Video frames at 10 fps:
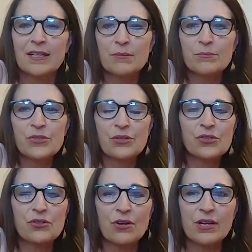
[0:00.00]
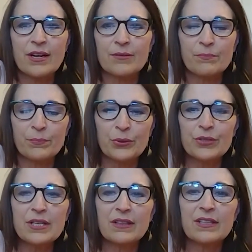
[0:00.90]
So started out
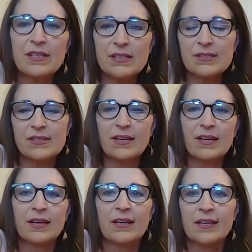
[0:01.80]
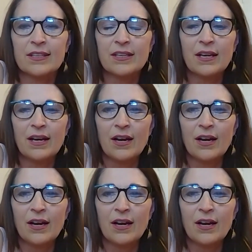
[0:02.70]
building things and